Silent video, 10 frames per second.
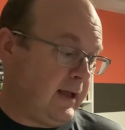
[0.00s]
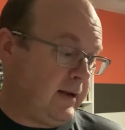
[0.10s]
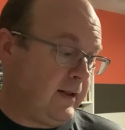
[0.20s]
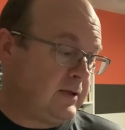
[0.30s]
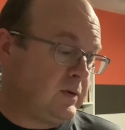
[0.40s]

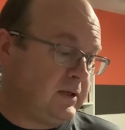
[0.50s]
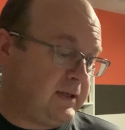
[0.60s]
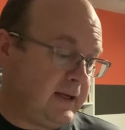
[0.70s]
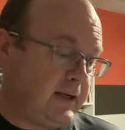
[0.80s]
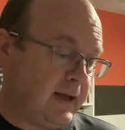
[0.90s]
this one
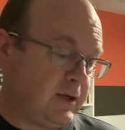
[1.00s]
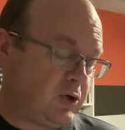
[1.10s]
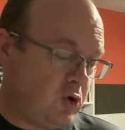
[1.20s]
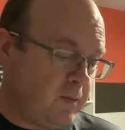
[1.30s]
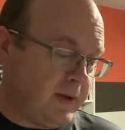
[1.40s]
did get
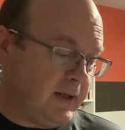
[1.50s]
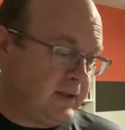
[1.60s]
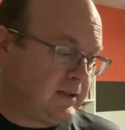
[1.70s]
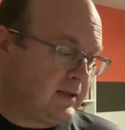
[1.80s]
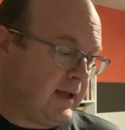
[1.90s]
2
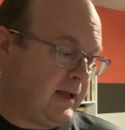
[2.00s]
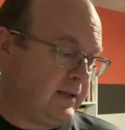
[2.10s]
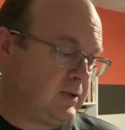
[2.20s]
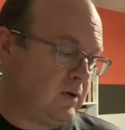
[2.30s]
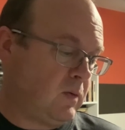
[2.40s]
bids, and
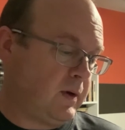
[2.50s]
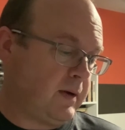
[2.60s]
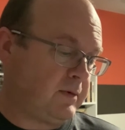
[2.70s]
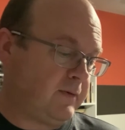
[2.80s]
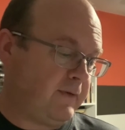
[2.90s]
so it went
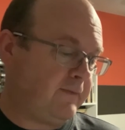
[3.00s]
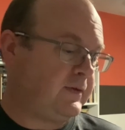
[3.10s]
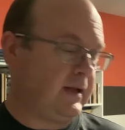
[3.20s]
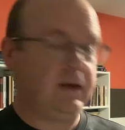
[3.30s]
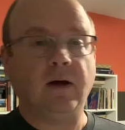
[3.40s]
up to
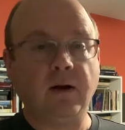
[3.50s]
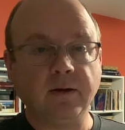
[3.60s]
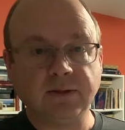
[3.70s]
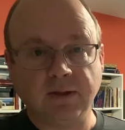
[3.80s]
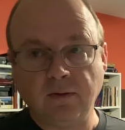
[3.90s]

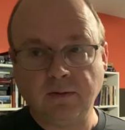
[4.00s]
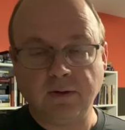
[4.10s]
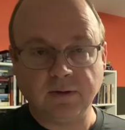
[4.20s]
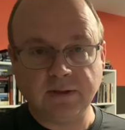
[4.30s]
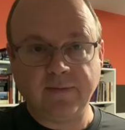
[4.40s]
$15. So
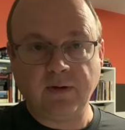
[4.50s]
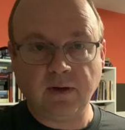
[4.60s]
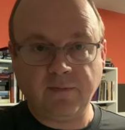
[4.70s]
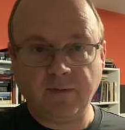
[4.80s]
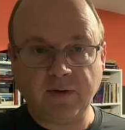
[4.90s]
turned 7
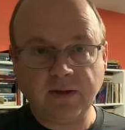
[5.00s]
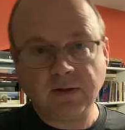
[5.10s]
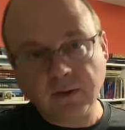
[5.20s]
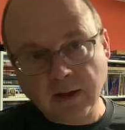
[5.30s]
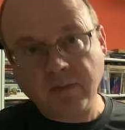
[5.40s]
into 15.
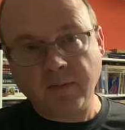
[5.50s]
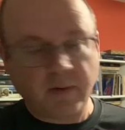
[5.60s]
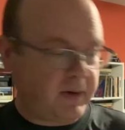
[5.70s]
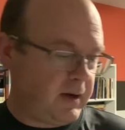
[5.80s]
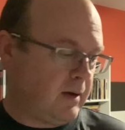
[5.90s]
So I doubled my
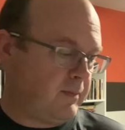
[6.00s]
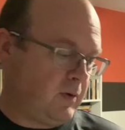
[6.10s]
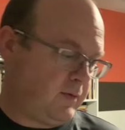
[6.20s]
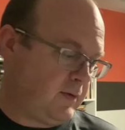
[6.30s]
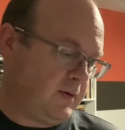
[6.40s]
money on
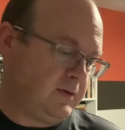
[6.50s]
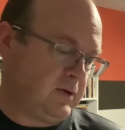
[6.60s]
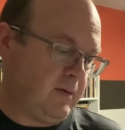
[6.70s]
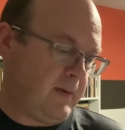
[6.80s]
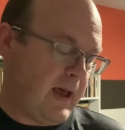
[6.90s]
both of those.
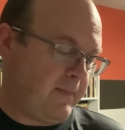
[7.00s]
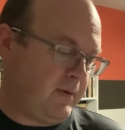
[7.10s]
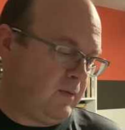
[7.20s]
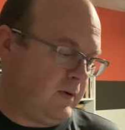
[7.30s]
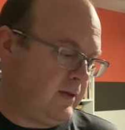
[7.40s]
So I'm
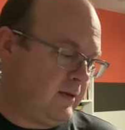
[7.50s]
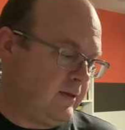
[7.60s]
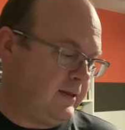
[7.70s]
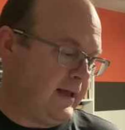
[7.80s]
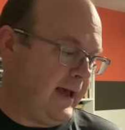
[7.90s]
happy with
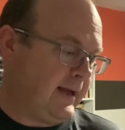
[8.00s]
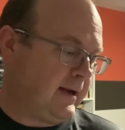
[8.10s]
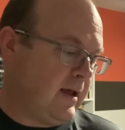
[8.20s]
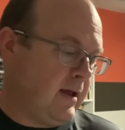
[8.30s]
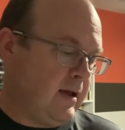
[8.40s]
that.
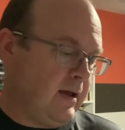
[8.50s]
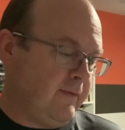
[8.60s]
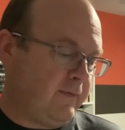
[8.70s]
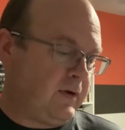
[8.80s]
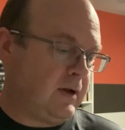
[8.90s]

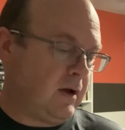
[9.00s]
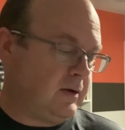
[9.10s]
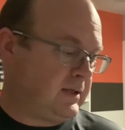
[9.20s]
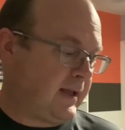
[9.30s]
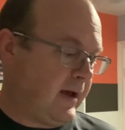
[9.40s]

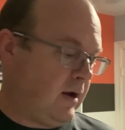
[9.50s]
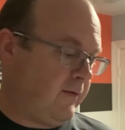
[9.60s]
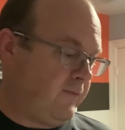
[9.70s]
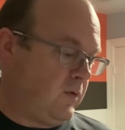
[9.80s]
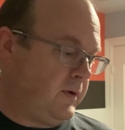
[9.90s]
$15 to
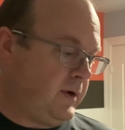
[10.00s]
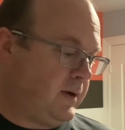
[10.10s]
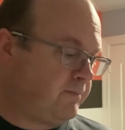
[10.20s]
California.